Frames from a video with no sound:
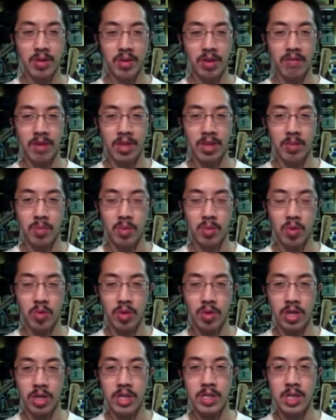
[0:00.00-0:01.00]
I find them
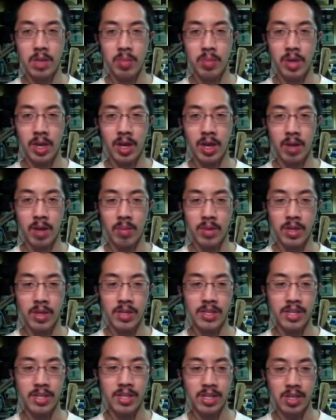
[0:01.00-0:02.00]
easy to pick up,
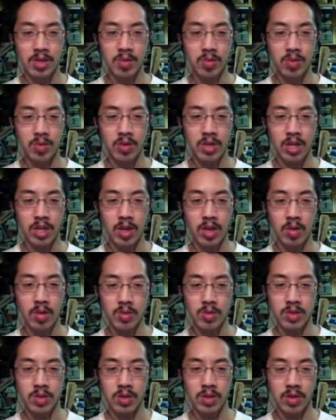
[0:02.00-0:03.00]
easy to use,
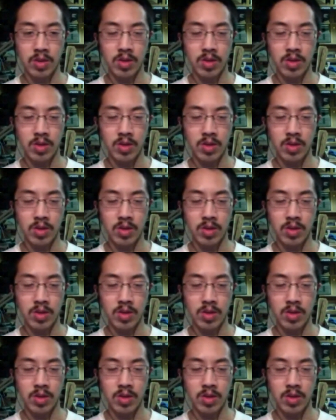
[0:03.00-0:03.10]
and